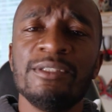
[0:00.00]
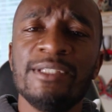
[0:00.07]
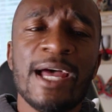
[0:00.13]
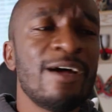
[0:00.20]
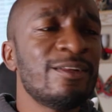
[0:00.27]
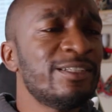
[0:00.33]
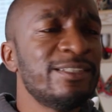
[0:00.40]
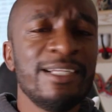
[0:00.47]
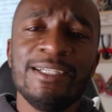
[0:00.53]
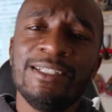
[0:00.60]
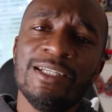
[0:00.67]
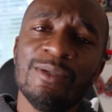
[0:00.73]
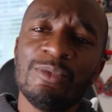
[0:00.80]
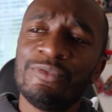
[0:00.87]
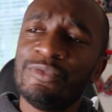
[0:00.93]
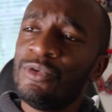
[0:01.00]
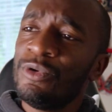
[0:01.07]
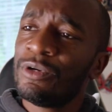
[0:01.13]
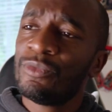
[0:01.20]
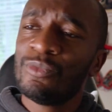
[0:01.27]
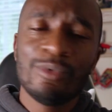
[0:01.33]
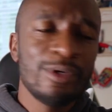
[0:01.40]
now than they did
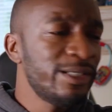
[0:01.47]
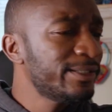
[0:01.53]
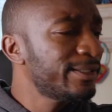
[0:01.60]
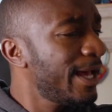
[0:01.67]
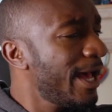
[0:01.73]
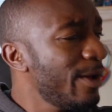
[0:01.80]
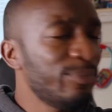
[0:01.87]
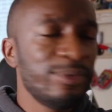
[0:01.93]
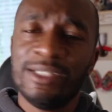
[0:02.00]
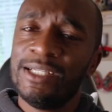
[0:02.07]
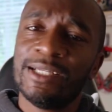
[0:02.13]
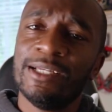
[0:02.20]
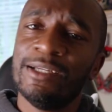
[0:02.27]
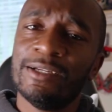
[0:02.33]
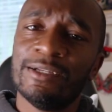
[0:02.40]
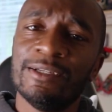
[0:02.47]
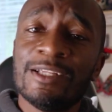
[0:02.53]
before. What is happening here?